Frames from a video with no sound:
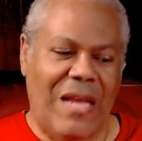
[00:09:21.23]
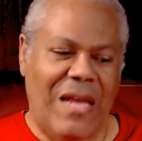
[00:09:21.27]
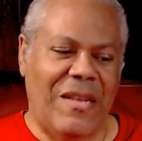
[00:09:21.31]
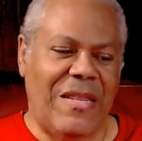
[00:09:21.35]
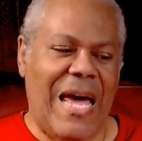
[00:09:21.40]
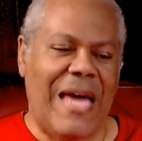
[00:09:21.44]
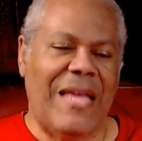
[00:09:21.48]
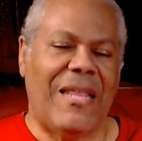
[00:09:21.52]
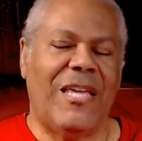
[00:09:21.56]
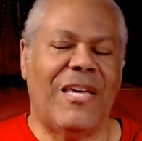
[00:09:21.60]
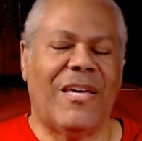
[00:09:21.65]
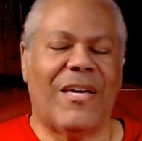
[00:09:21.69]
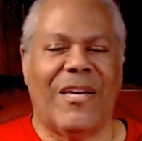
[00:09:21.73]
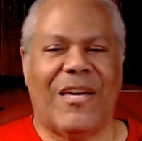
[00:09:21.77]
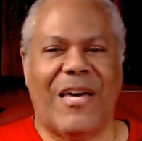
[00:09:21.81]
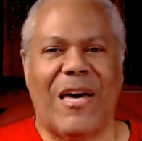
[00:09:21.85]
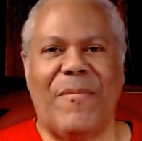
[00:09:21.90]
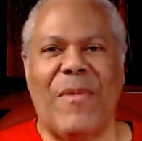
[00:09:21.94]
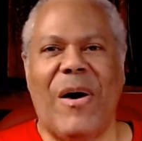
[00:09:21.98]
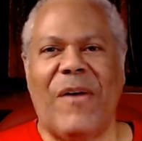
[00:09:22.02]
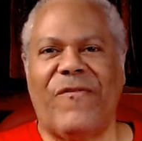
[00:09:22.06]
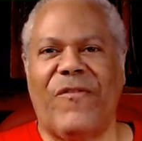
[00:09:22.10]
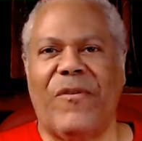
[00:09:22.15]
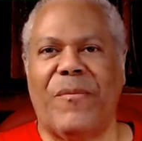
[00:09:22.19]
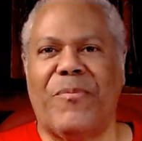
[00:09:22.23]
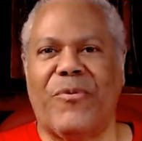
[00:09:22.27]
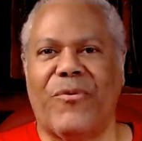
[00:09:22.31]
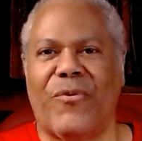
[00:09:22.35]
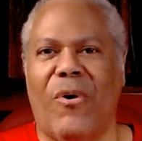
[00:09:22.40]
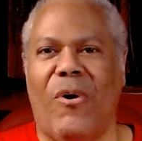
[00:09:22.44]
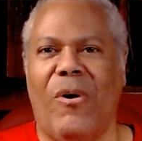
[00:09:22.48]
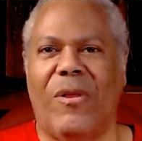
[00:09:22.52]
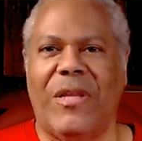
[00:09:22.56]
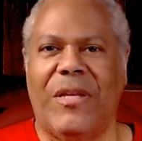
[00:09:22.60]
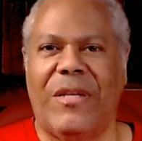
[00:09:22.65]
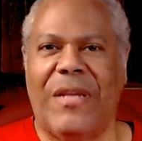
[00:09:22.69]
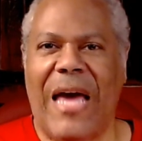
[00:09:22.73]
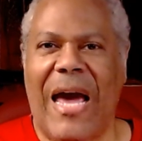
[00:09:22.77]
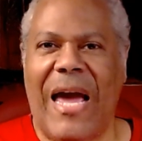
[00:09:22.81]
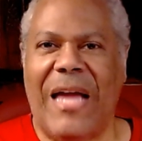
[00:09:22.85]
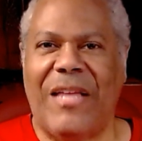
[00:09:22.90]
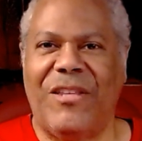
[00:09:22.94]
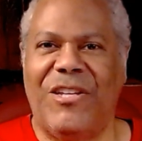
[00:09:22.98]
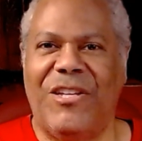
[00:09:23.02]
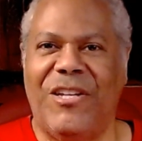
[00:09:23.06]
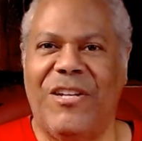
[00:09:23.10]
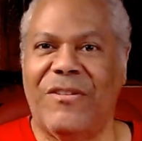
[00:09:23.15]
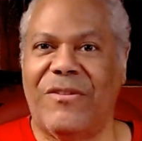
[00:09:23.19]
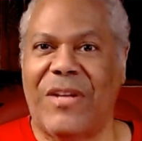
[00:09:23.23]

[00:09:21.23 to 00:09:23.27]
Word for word: that he could come up for parole in nine years,